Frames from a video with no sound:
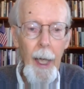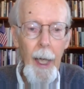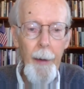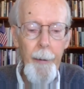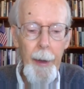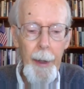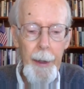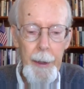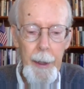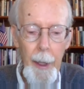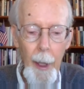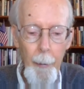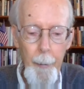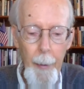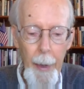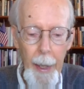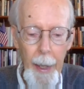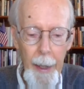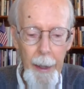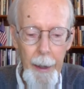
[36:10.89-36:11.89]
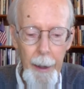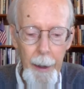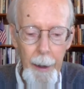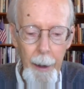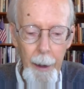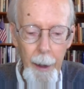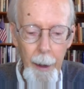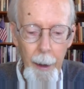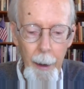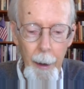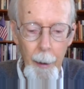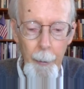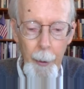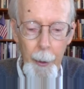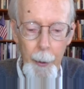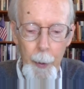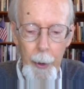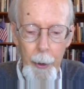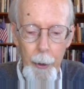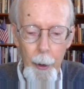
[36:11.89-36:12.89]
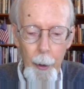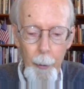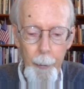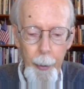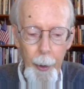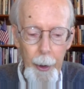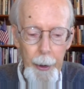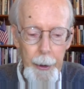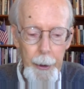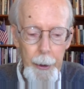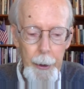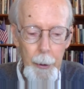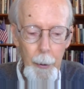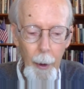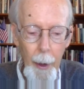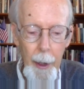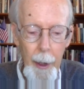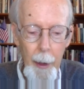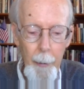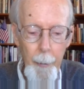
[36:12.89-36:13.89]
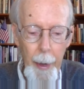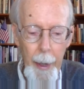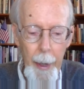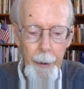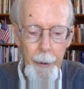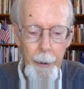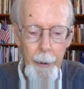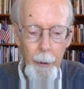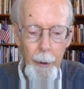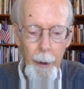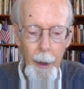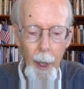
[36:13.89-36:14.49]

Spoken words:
Covenants are made between two persons who are committed to